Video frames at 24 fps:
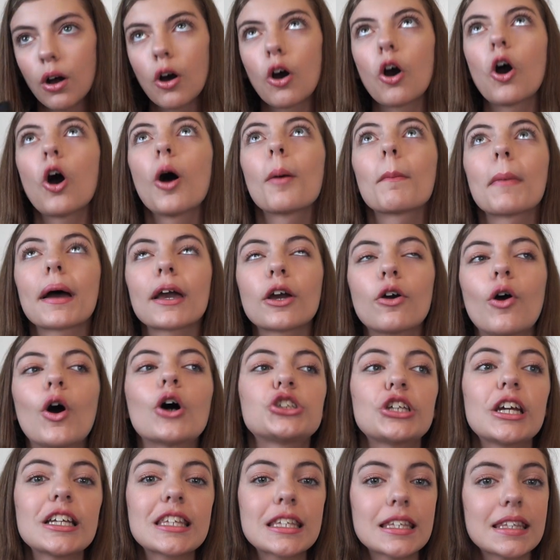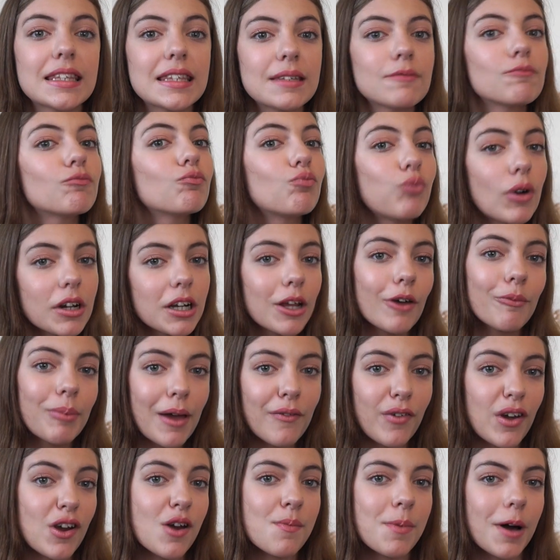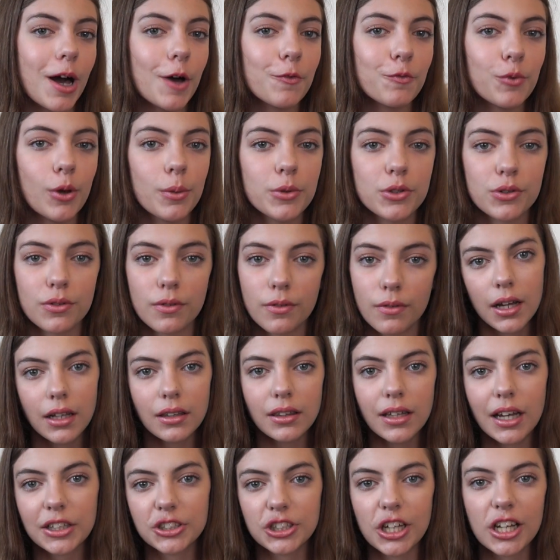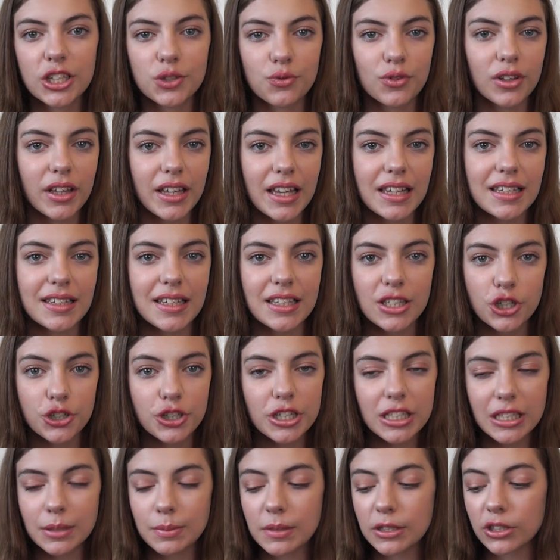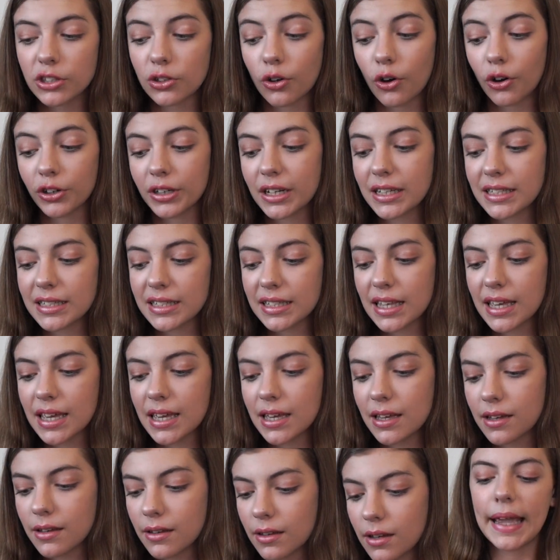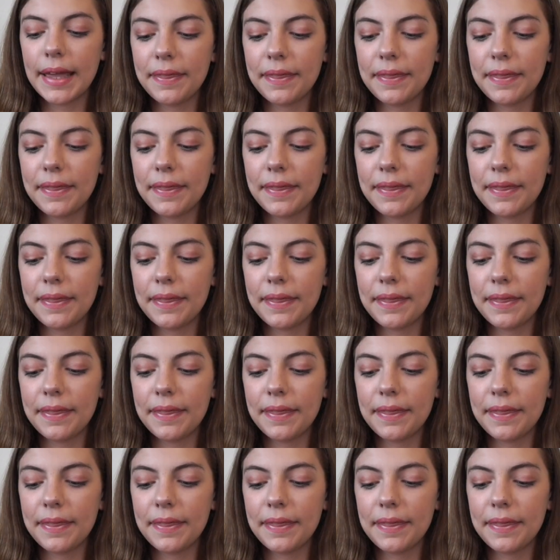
Oh my gosh, it's one of my favorite bath bombs Lush has released this Christmas, honestly.